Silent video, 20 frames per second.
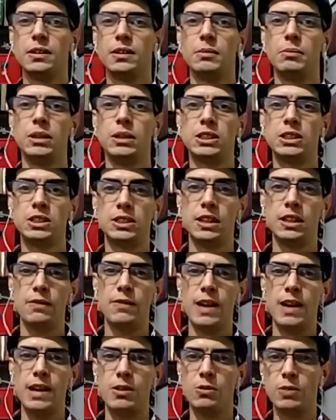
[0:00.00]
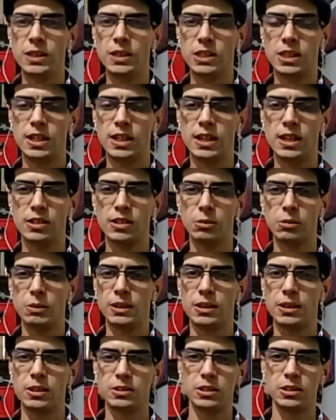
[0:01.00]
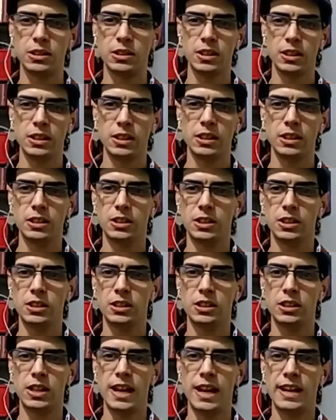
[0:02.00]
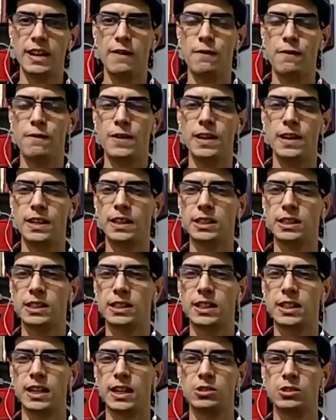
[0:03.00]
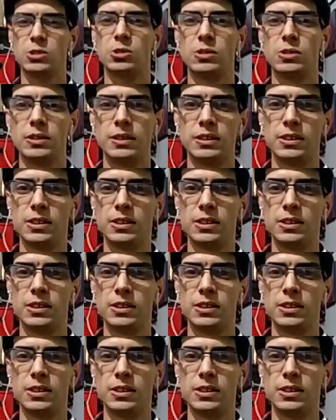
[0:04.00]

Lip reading: But it's a very rich country because it's like a phoenix country.